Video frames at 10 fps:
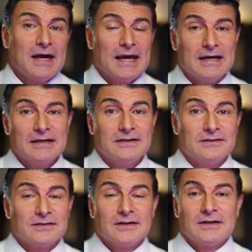
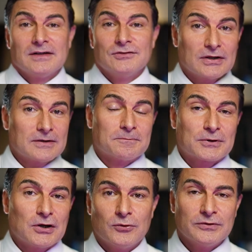And Jacob
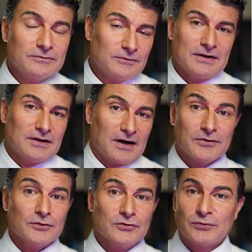Cohen and
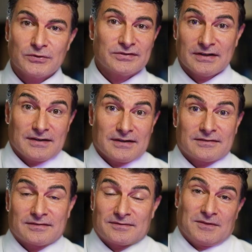others would say
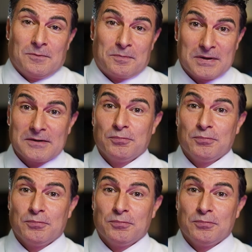that's a big